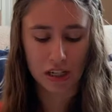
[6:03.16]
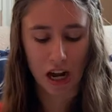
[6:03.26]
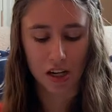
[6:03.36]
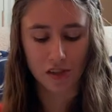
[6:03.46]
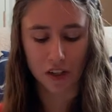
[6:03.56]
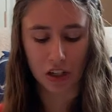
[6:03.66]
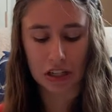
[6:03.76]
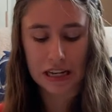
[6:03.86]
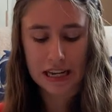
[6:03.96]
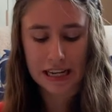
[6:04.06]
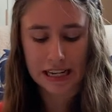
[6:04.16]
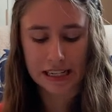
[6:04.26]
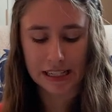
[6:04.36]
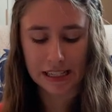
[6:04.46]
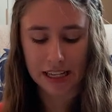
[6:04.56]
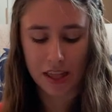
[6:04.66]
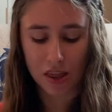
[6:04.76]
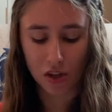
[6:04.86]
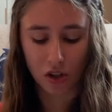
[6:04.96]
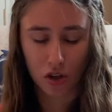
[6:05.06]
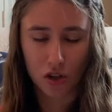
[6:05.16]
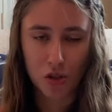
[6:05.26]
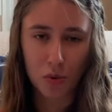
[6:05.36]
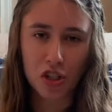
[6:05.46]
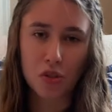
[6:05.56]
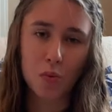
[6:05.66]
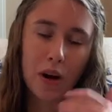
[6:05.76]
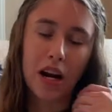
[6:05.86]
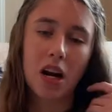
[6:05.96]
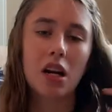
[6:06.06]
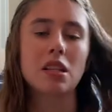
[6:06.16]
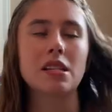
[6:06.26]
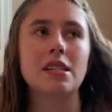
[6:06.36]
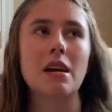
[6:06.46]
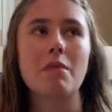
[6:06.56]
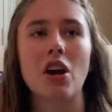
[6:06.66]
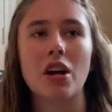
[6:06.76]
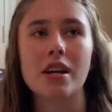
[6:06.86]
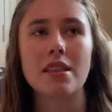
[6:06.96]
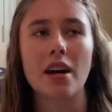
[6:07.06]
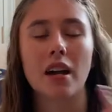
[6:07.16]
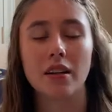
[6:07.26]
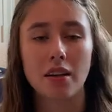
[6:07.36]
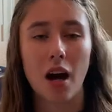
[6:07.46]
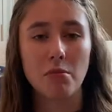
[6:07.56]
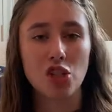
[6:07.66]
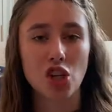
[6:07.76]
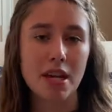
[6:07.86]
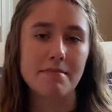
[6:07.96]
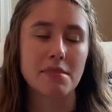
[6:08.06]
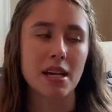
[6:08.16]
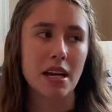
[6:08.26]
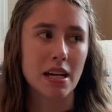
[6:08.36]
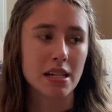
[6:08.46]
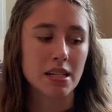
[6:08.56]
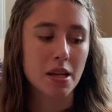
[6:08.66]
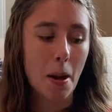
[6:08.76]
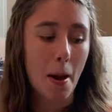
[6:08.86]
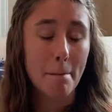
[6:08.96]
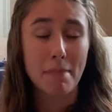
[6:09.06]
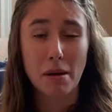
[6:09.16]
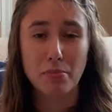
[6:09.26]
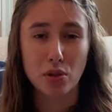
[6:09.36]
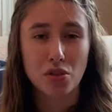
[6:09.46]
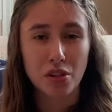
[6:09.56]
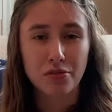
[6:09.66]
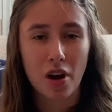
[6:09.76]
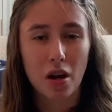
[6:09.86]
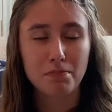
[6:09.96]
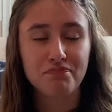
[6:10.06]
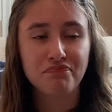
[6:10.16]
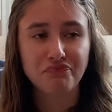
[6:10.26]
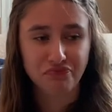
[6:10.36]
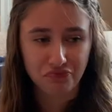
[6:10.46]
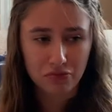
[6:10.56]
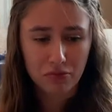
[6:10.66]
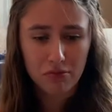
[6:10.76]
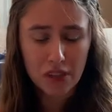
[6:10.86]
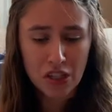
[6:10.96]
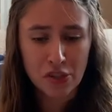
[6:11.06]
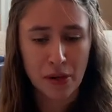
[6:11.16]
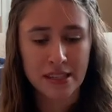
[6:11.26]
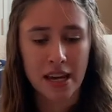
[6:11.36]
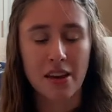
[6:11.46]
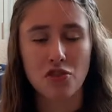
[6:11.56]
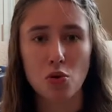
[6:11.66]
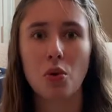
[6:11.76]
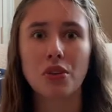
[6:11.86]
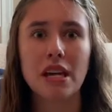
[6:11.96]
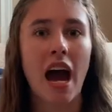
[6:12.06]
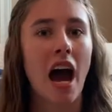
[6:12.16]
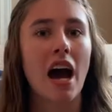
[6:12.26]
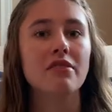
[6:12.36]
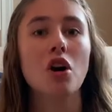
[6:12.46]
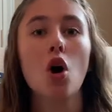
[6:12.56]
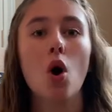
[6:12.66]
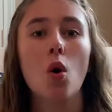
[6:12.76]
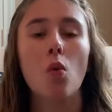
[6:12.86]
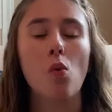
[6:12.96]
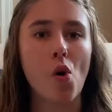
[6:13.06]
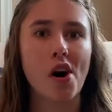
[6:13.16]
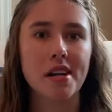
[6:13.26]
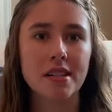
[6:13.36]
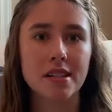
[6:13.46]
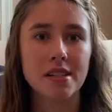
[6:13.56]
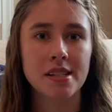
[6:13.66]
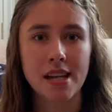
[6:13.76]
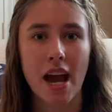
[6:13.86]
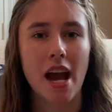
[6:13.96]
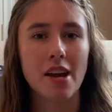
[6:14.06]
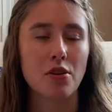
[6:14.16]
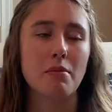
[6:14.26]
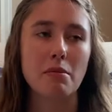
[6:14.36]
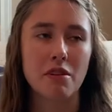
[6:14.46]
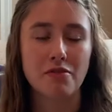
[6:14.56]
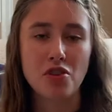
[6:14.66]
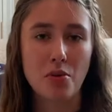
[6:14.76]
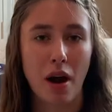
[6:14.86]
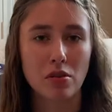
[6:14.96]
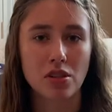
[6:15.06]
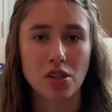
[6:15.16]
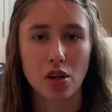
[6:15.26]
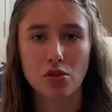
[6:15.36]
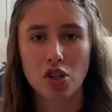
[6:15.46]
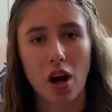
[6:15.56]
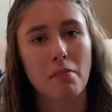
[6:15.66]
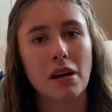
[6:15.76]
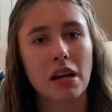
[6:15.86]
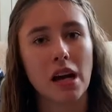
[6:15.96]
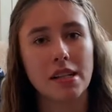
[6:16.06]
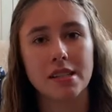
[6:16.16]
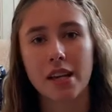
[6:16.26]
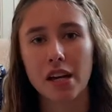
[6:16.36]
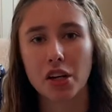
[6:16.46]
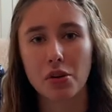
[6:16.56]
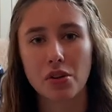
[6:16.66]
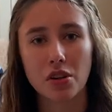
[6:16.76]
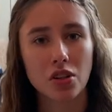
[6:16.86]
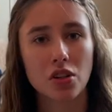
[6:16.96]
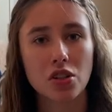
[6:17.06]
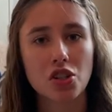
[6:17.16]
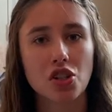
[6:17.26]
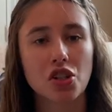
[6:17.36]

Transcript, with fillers: Nashville, is in the Gulch, which is where the same area that Uncommon James and my boots are from. So I'd say if you only have one day or maybe a few hours to go shopping, I'd say go to the Gulch.